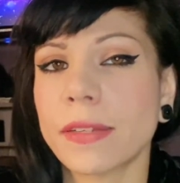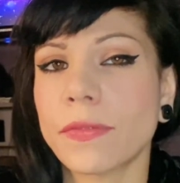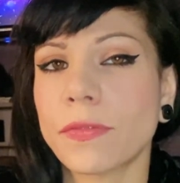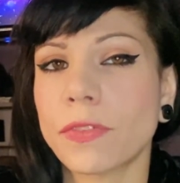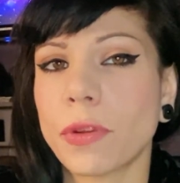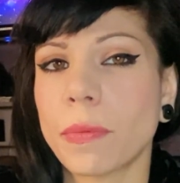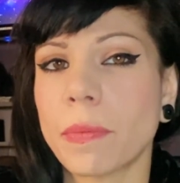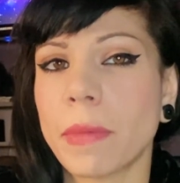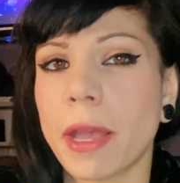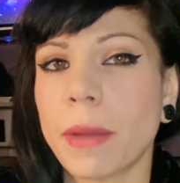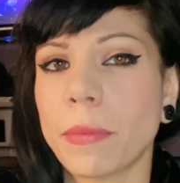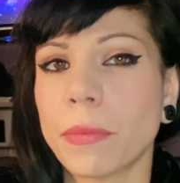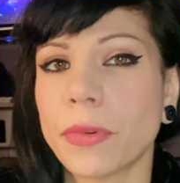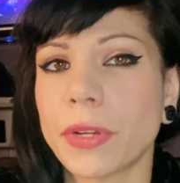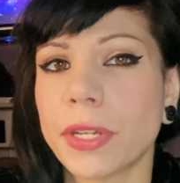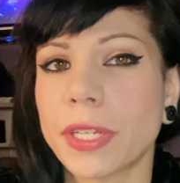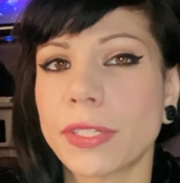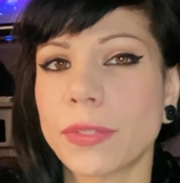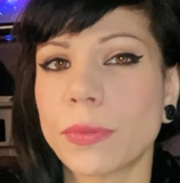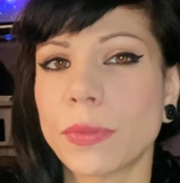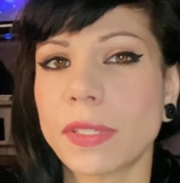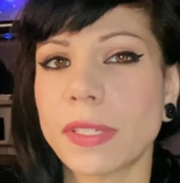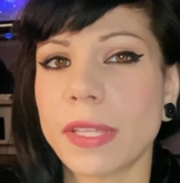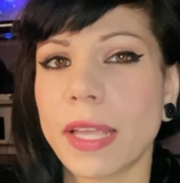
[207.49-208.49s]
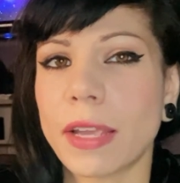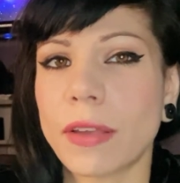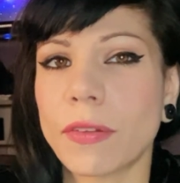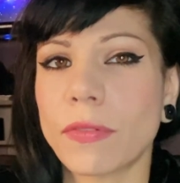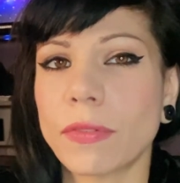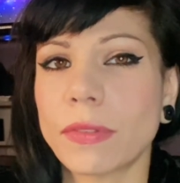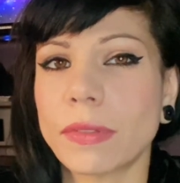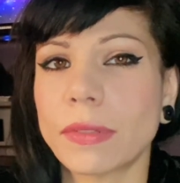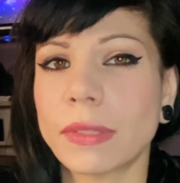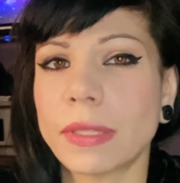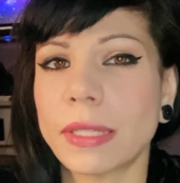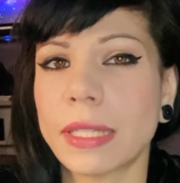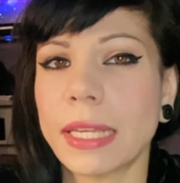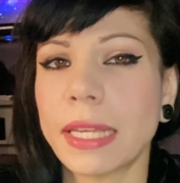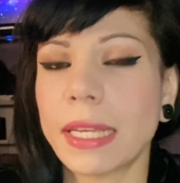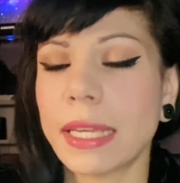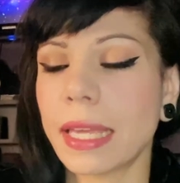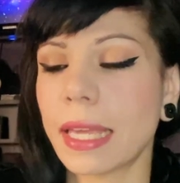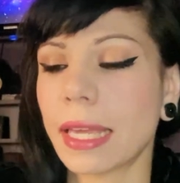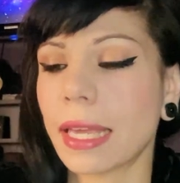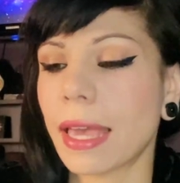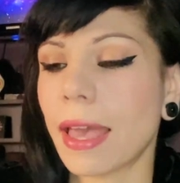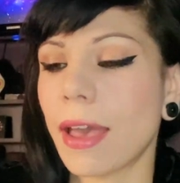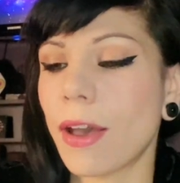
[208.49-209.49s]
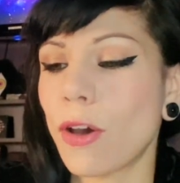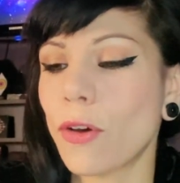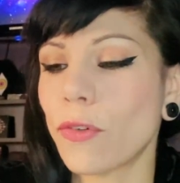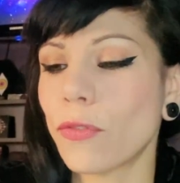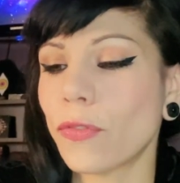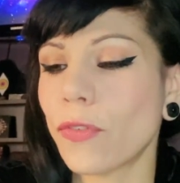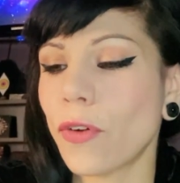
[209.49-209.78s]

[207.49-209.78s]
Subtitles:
of your memories, was like leaking out,